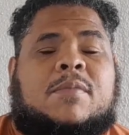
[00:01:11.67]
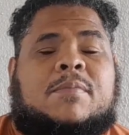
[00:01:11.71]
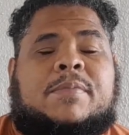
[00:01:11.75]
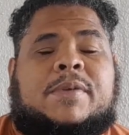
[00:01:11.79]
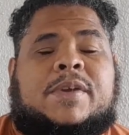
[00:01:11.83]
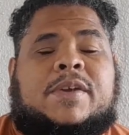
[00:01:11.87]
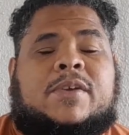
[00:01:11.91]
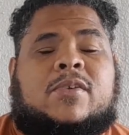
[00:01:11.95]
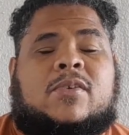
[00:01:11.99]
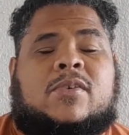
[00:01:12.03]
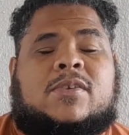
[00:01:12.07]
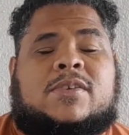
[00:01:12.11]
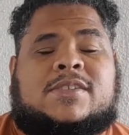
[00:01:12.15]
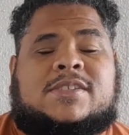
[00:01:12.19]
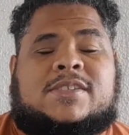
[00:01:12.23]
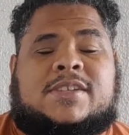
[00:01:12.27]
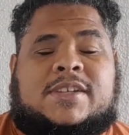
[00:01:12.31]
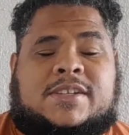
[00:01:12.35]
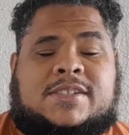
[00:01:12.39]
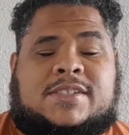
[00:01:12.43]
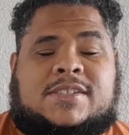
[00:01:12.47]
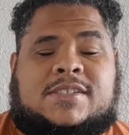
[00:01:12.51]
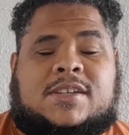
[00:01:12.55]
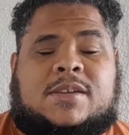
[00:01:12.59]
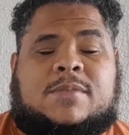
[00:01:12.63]
because
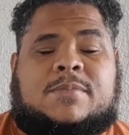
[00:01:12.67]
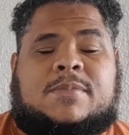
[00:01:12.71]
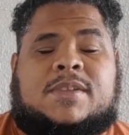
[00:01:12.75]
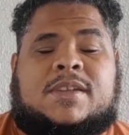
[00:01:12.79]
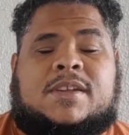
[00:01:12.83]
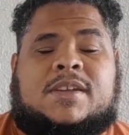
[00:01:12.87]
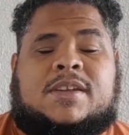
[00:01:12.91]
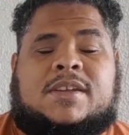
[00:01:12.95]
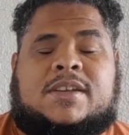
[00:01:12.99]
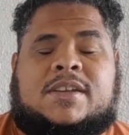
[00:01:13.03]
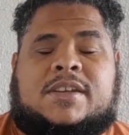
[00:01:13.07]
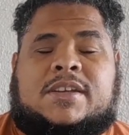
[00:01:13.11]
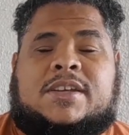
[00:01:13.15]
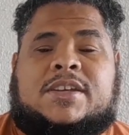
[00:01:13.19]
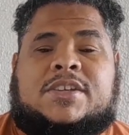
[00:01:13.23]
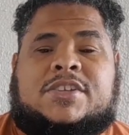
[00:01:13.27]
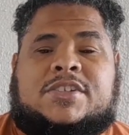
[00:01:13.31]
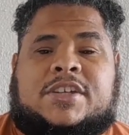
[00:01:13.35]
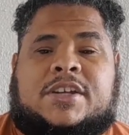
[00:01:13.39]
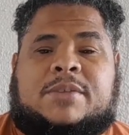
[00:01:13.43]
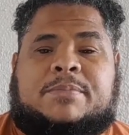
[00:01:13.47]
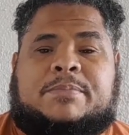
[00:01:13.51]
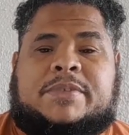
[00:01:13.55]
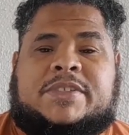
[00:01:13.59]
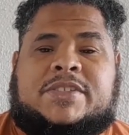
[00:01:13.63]
there's something in
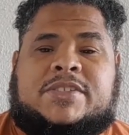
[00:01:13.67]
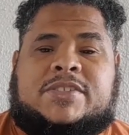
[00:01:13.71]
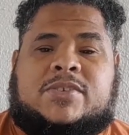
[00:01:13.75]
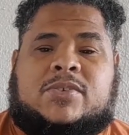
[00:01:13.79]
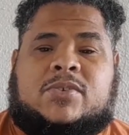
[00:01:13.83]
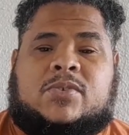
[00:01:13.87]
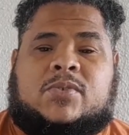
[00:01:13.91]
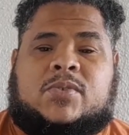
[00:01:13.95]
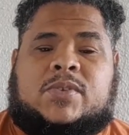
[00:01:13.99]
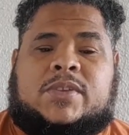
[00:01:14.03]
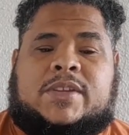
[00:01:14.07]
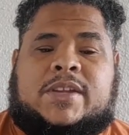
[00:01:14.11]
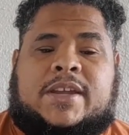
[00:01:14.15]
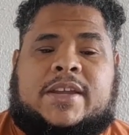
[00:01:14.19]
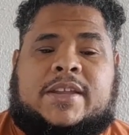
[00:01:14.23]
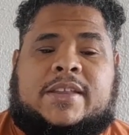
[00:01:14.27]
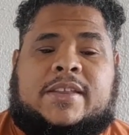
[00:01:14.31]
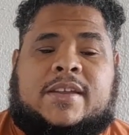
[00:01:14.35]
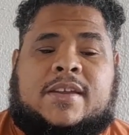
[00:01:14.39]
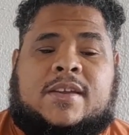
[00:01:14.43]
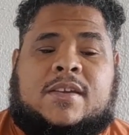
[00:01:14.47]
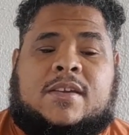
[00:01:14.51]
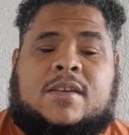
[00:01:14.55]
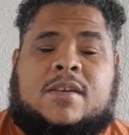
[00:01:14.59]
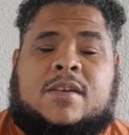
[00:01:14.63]
each episode
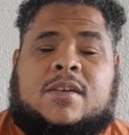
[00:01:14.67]
that